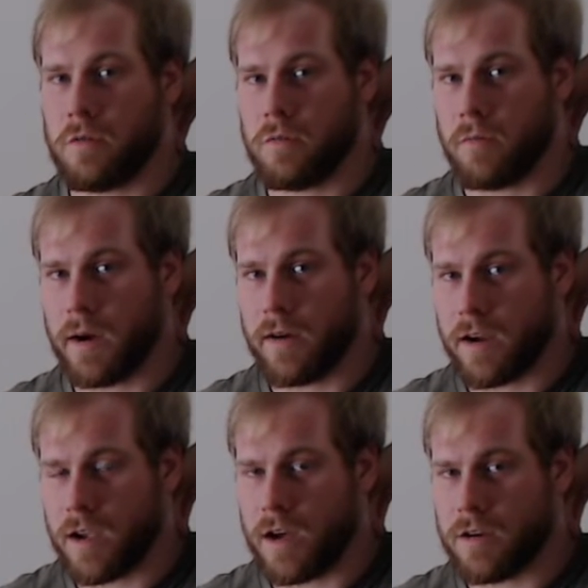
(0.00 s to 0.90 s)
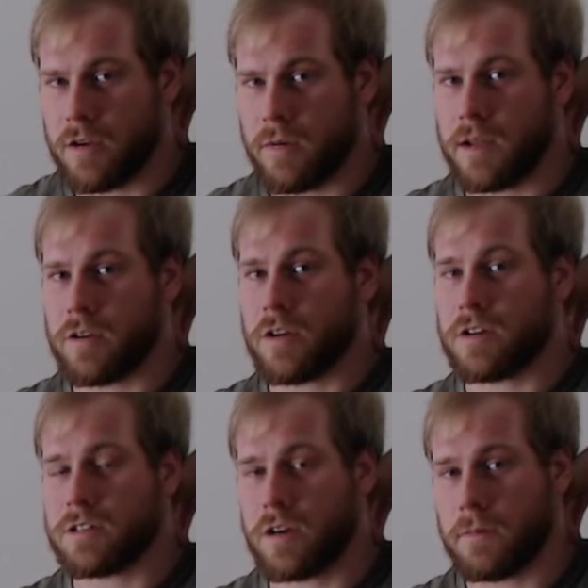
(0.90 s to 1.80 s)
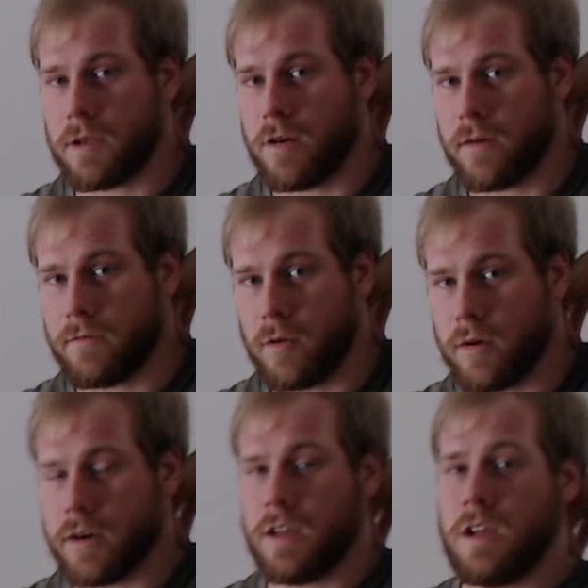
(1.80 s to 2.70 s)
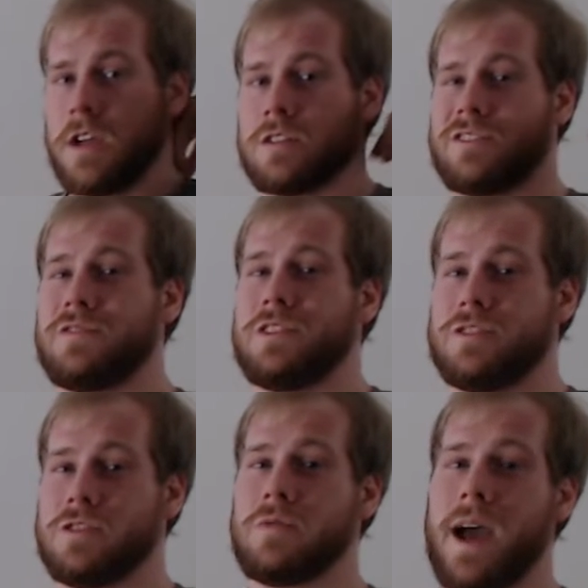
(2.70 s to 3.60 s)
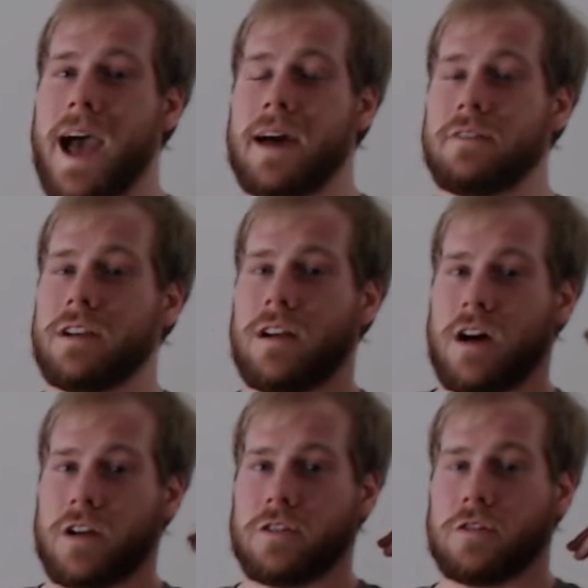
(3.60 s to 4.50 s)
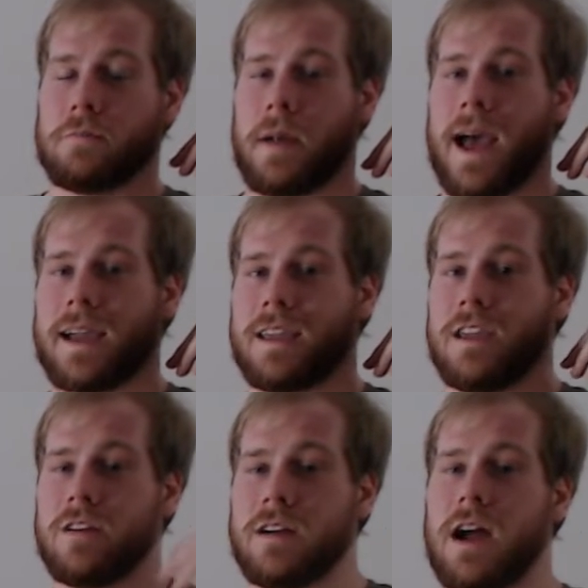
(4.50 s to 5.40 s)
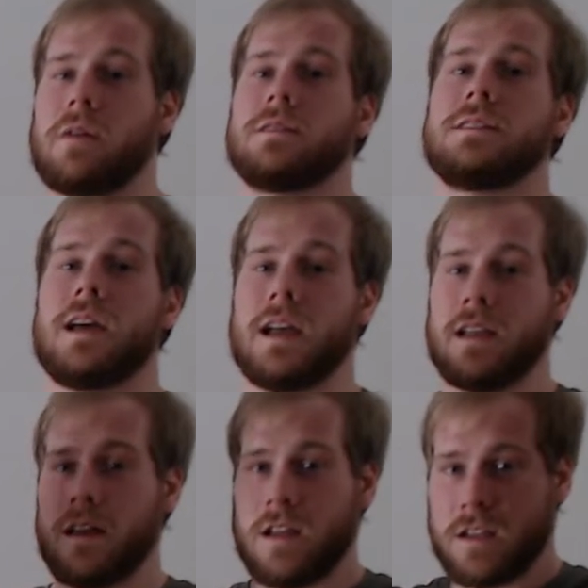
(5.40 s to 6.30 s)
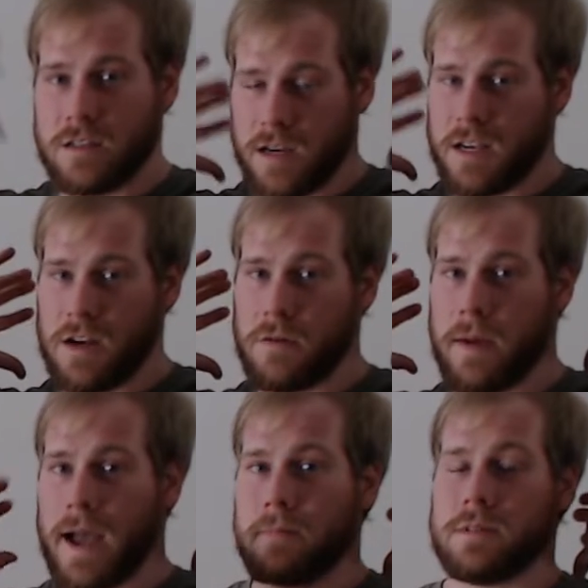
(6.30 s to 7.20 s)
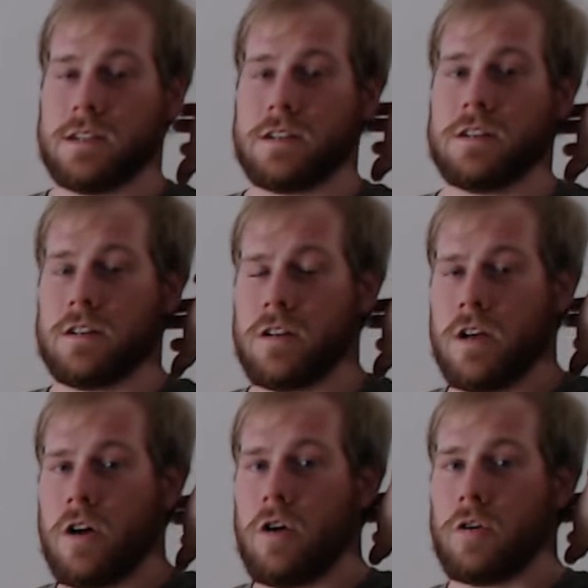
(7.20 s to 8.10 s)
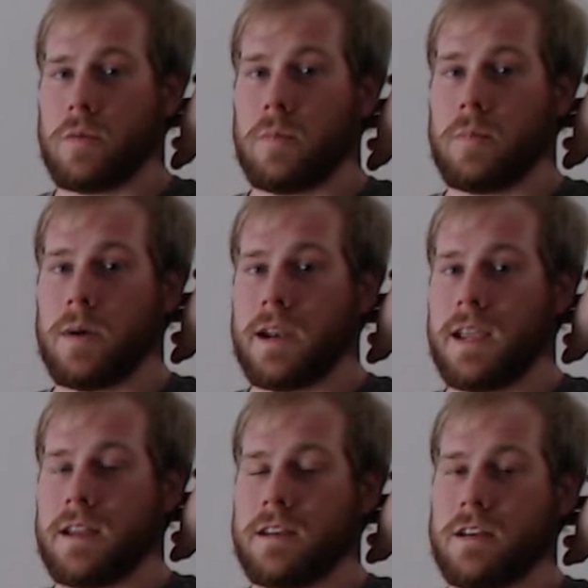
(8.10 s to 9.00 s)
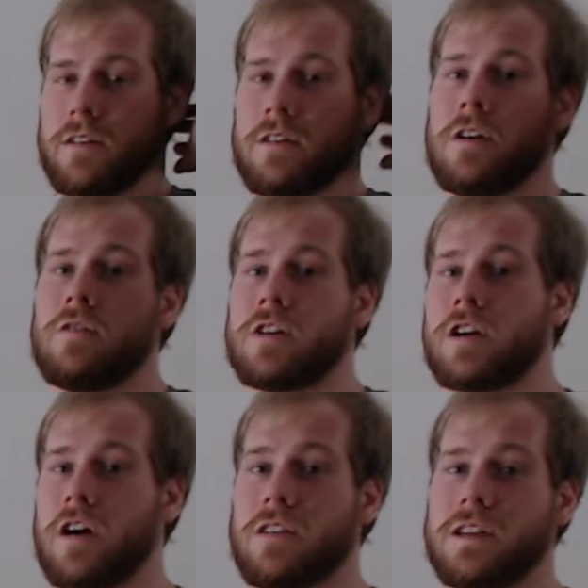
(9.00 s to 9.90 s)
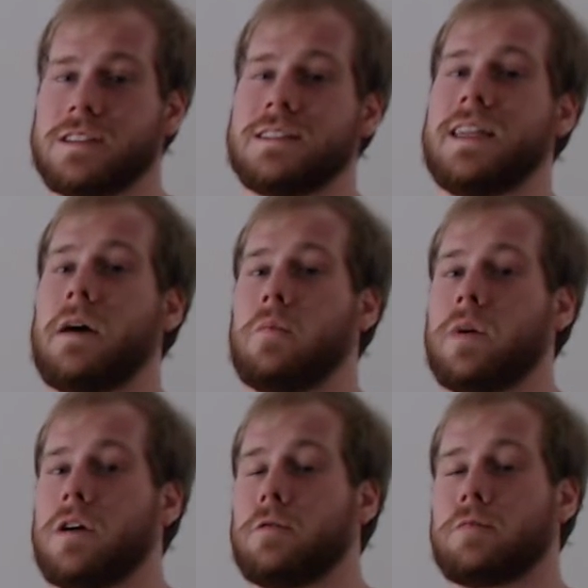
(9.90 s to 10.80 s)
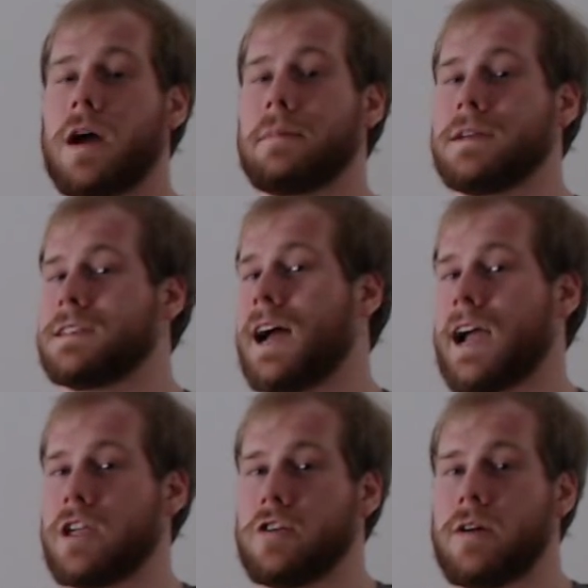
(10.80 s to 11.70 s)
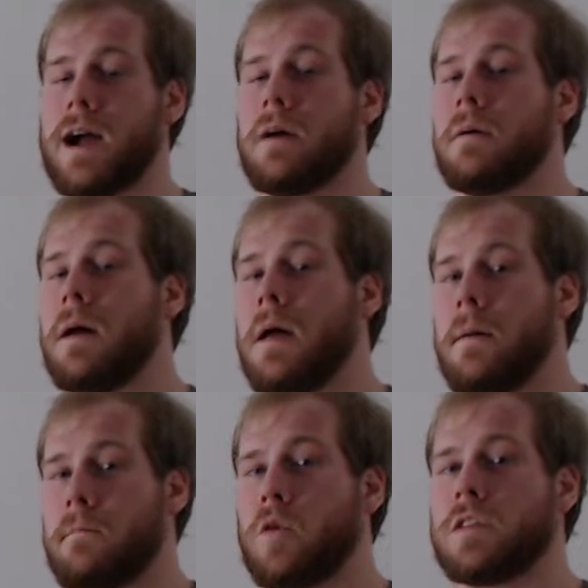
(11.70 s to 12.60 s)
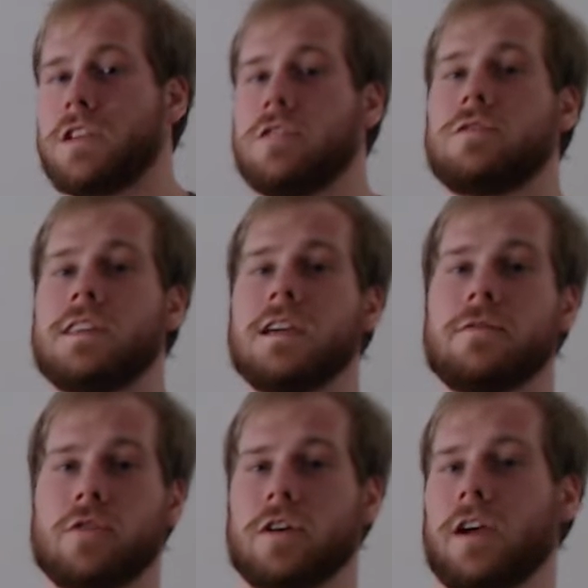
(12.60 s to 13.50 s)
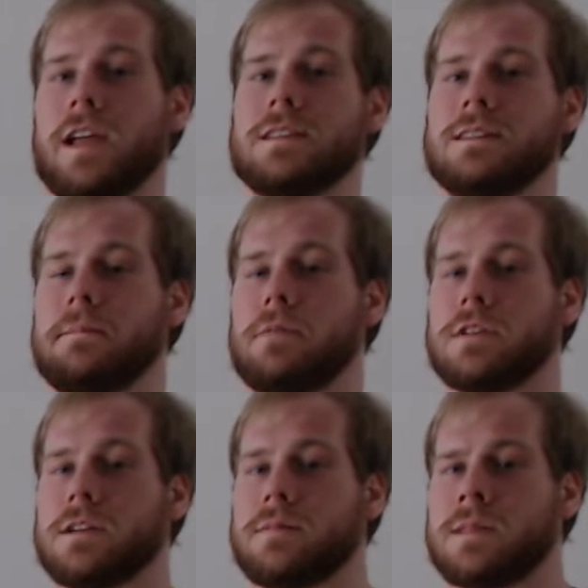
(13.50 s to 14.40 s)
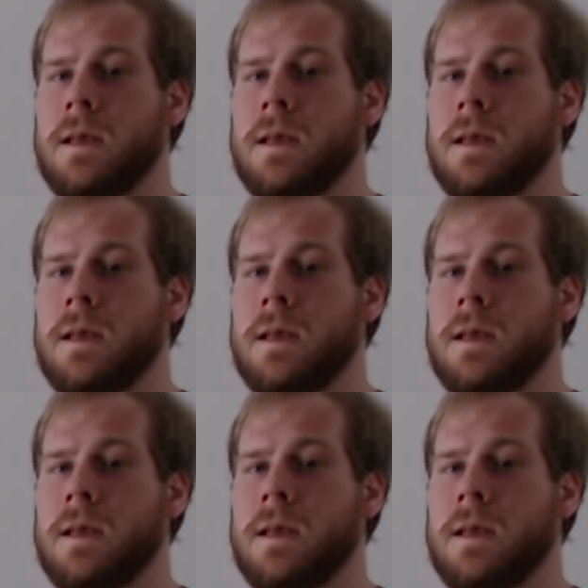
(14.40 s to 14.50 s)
wearing on you and you're going to start going forward. So if you do have it on your back here, I would say chuck it in your back position, hold it with one hand here. Regardless, that will probably tire you out more than you think for your handstand push-ups,